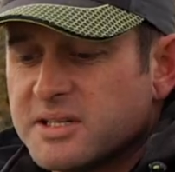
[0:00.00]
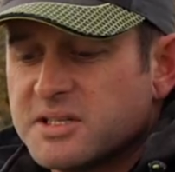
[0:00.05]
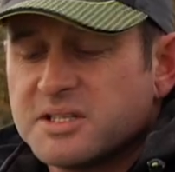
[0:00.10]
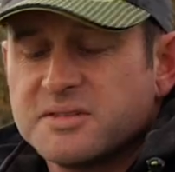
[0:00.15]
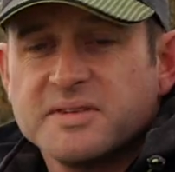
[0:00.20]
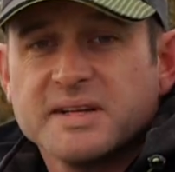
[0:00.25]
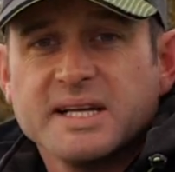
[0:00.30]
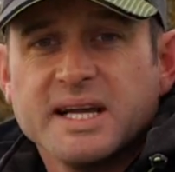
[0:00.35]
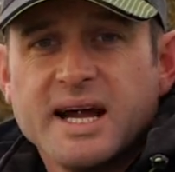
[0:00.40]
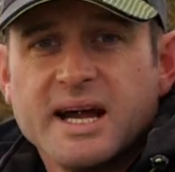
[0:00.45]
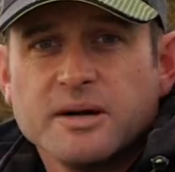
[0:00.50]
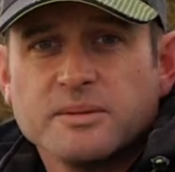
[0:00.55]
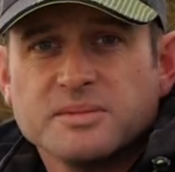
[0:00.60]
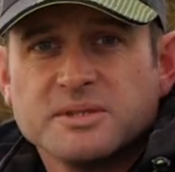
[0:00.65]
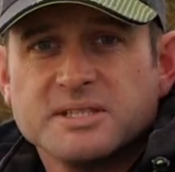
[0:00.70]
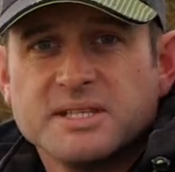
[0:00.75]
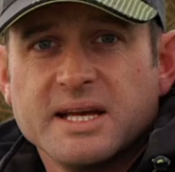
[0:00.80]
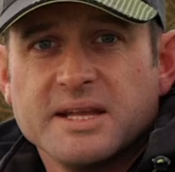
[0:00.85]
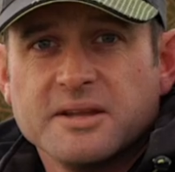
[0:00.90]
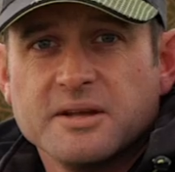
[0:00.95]
I just think it
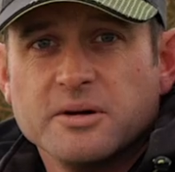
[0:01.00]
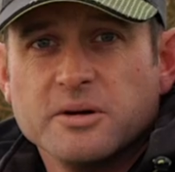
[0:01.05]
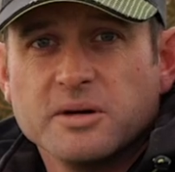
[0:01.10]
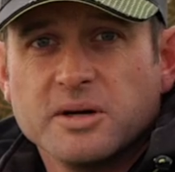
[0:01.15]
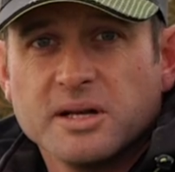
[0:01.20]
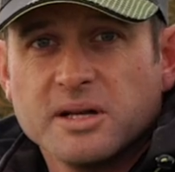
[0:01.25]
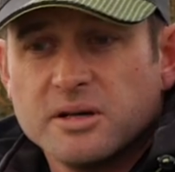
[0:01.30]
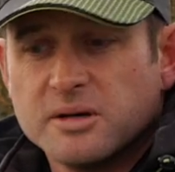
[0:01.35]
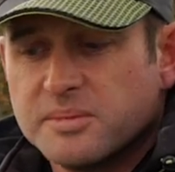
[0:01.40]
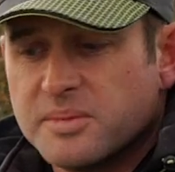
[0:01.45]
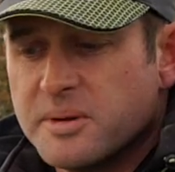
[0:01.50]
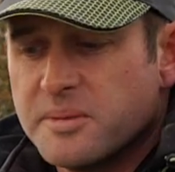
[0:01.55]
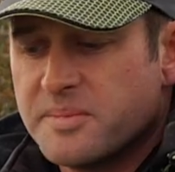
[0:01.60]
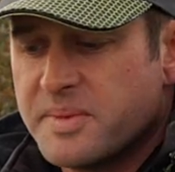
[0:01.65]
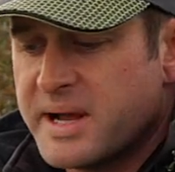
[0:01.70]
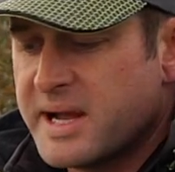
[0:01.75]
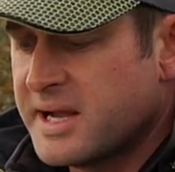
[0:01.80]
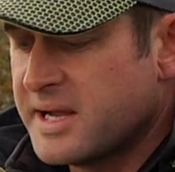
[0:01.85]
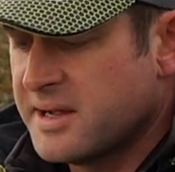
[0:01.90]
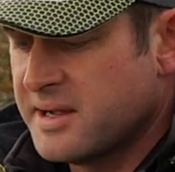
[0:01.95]
helps set the hook a little bit
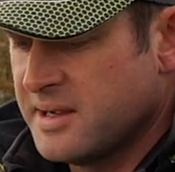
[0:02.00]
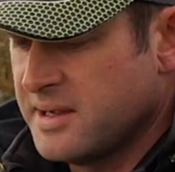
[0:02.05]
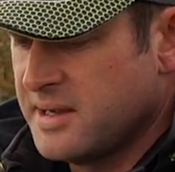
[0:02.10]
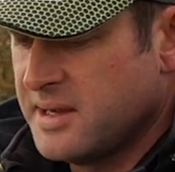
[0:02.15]
better.